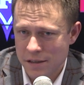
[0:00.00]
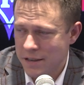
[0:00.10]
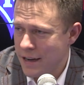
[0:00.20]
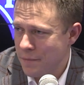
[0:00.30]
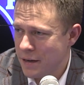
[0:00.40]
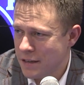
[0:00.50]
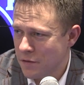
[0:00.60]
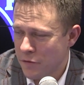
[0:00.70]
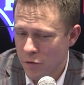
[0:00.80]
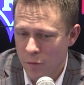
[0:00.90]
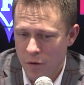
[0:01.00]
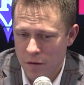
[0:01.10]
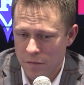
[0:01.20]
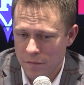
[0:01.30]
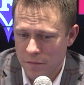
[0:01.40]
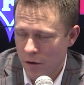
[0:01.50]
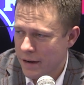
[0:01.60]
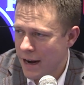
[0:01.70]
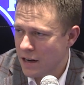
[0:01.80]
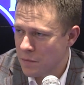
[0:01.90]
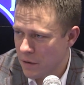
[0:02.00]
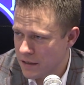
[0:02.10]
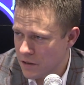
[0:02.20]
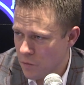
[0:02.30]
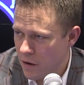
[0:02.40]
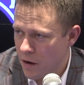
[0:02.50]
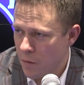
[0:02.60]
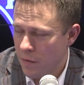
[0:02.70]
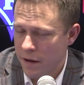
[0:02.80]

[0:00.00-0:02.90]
team needs a few more verticality plays at the rim.